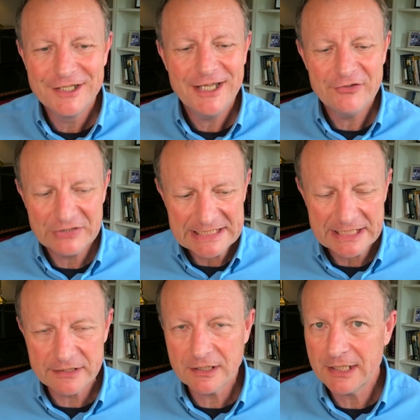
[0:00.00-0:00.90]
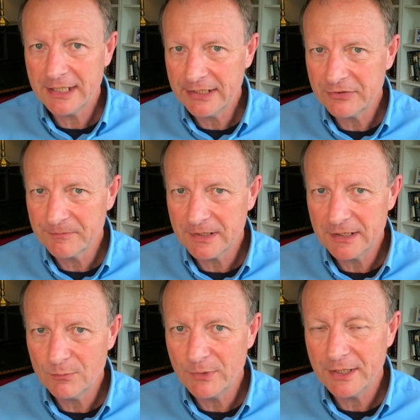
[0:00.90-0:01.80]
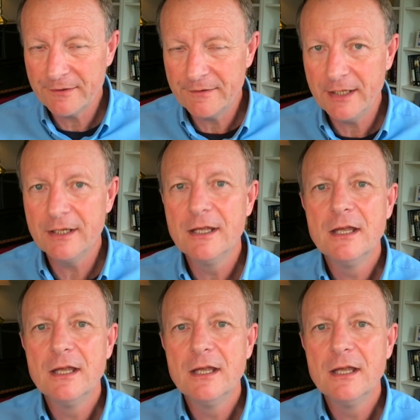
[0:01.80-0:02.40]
And together, collectively, we are then